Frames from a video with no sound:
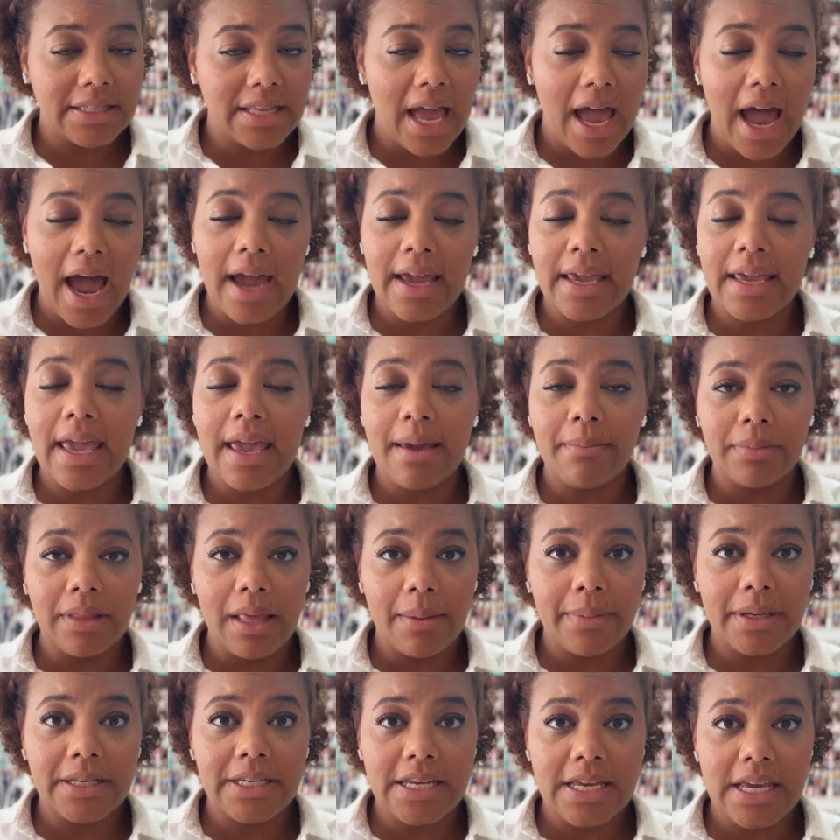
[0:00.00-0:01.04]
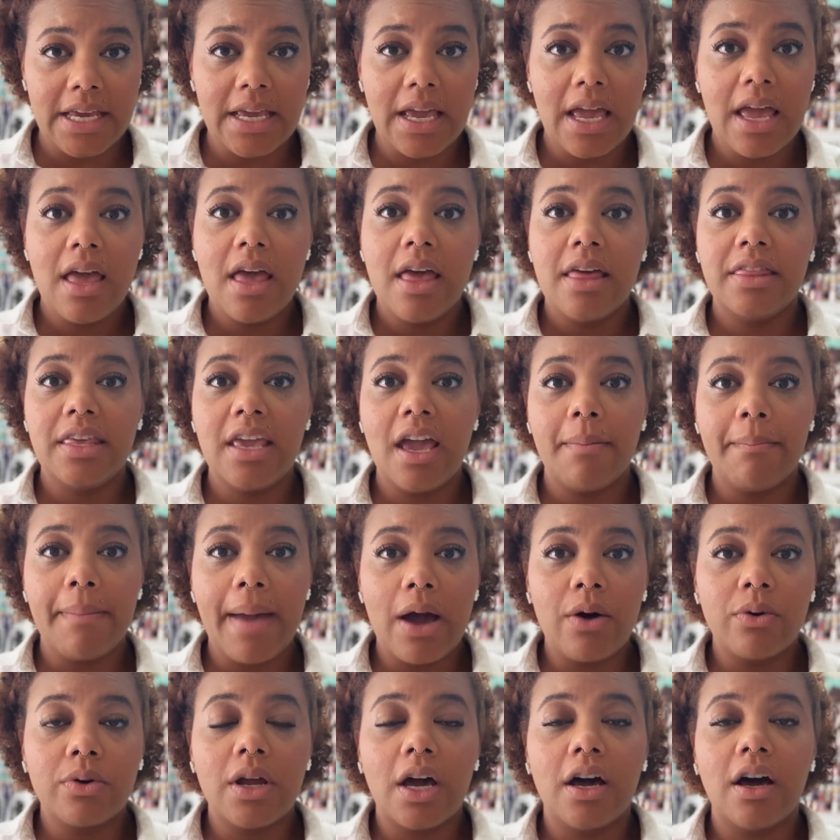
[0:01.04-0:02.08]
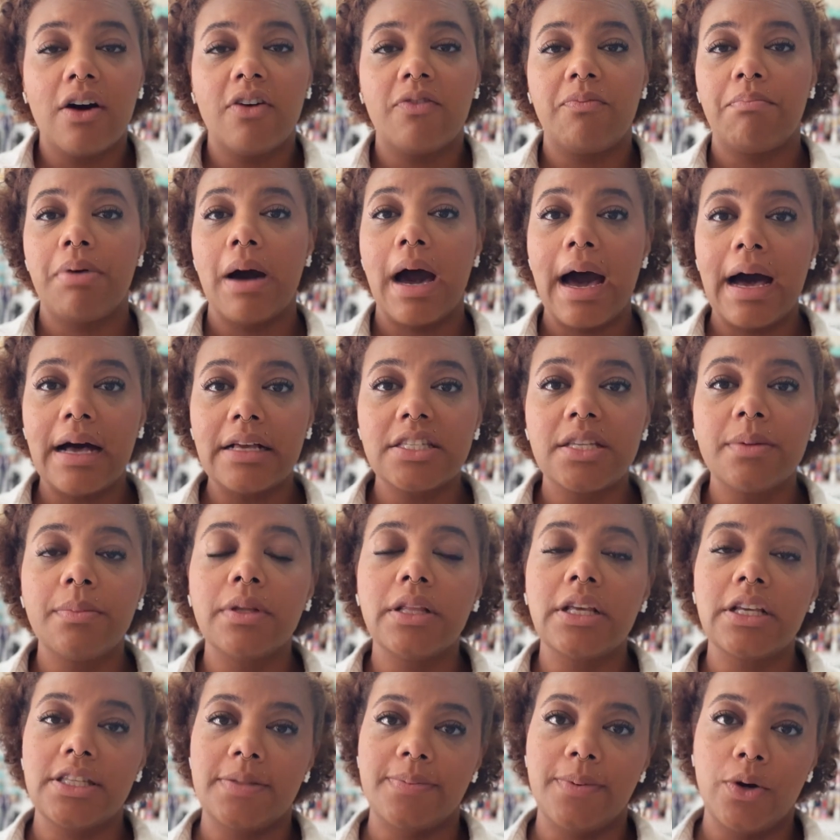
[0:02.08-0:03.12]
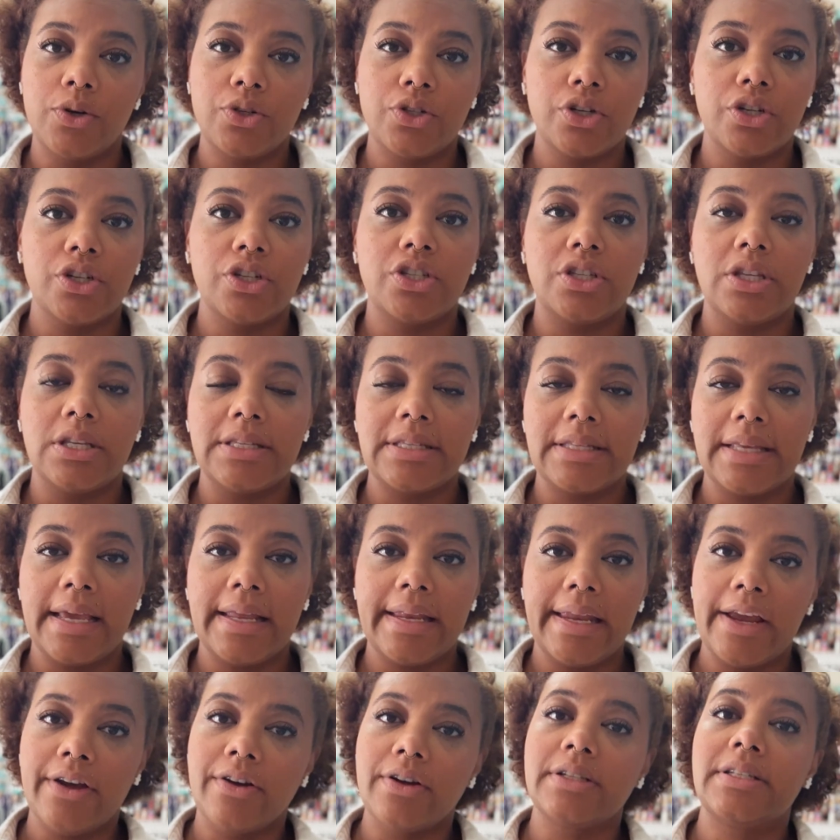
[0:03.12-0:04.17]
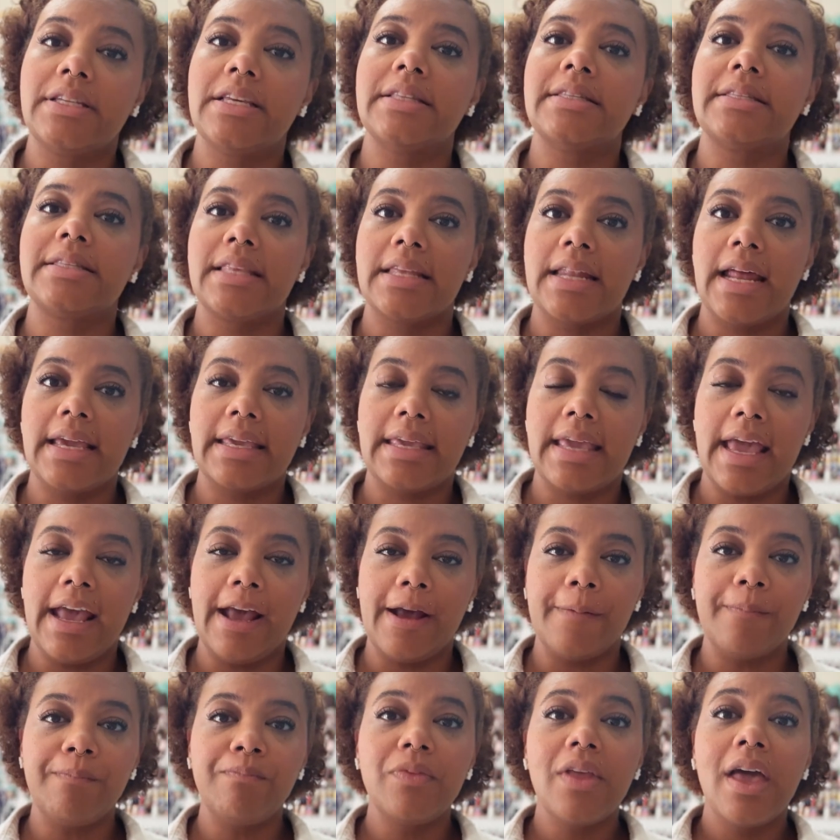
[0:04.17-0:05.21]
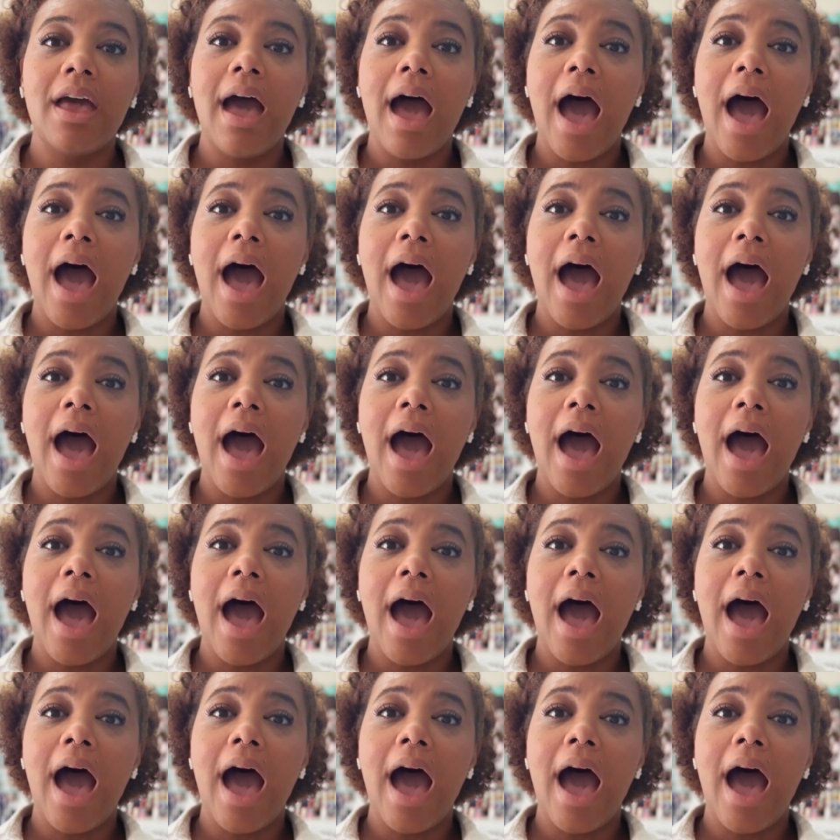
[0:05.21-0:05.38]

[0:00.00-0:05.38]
I am limiting the amount of possible exposures to skin irritants that I can.